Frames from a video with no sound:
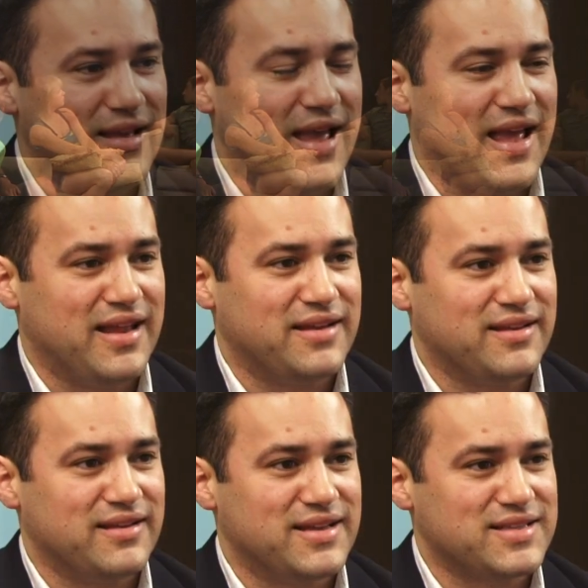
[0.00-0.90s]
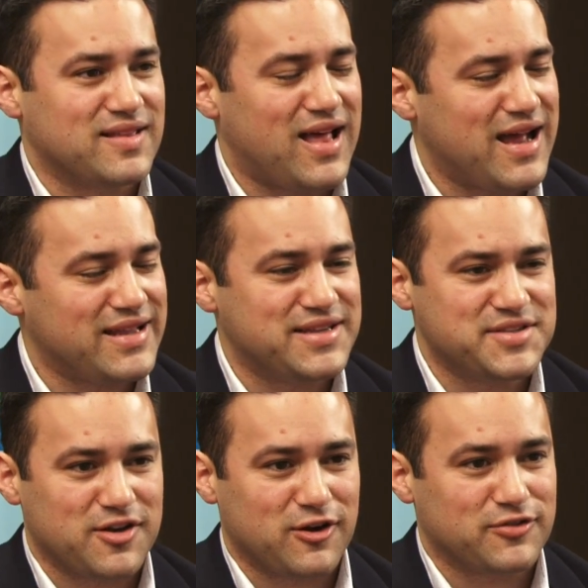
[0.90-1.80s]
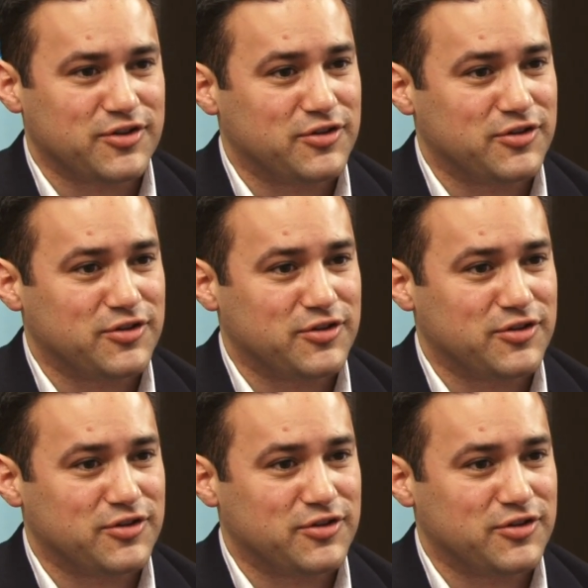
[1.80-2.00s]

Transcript: and it's a lot easier to